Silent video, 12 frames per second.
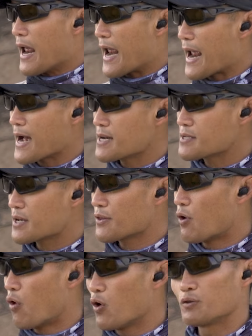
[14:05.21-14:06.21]
and
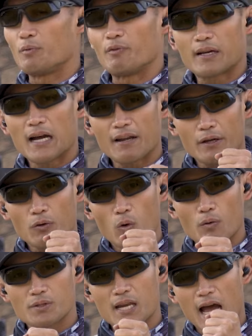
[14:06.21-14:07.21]
the hold movement, kind of like
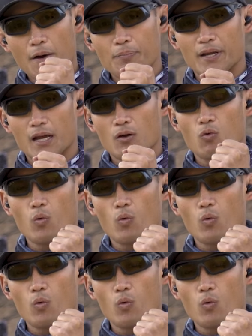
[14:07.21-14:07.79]
what was happening